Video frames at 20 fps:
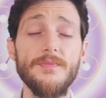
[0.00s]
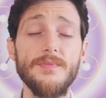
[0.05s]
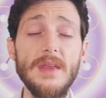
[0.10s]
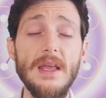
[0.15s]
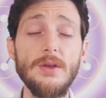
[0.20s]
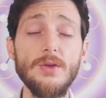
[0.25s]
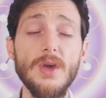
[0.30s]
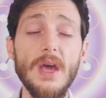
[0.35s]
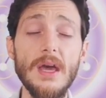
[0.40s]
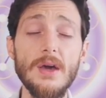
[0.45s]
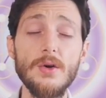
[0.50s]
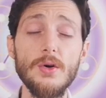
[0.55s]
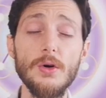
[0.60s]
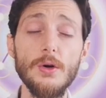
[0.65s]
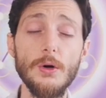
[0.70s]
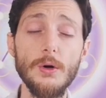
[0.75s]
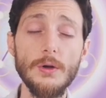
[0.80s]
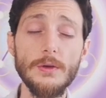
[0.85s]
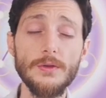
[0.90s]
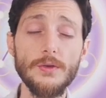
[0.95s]
And you can go
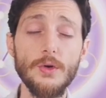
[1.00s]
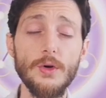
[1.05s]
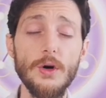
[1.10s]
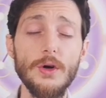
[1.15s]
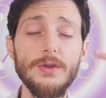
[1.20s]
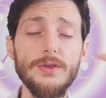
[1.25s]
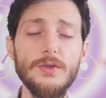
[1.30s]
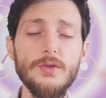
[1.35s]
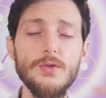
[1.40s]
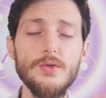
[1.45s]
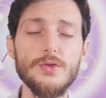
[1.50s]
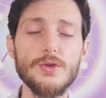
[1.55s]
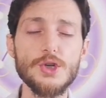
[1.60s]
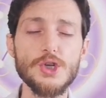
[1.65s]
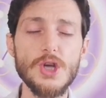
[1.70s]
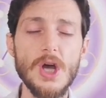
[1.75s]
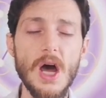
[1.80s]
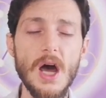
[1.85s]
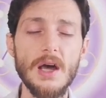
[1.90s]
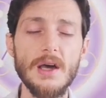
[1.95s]
also onto your
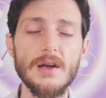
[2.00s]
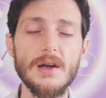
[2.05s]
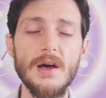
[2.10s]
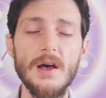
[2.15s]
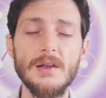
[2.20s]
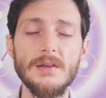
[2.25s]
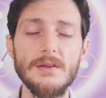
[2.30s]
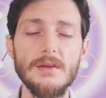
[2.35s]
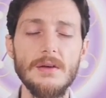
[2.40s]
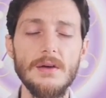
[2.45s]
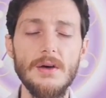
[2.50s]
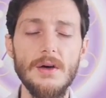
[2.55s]
chakras.